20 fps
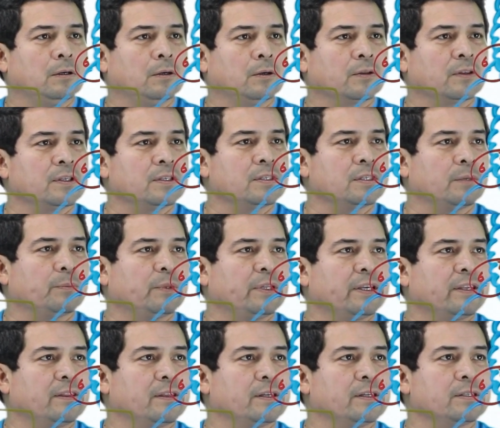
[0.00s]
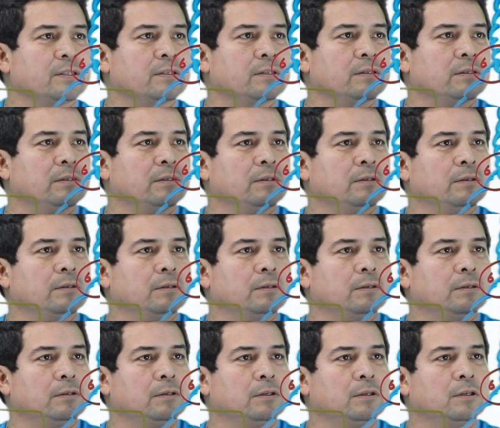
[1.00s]
hook this up like this.
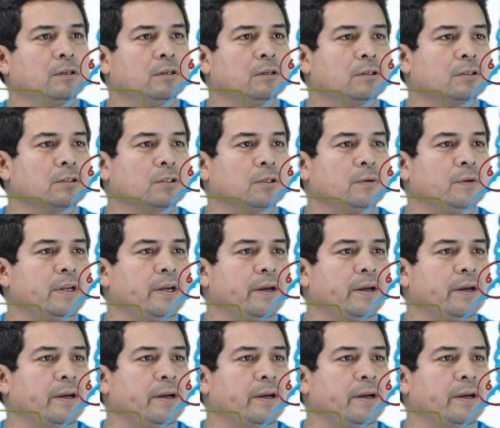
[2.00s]
So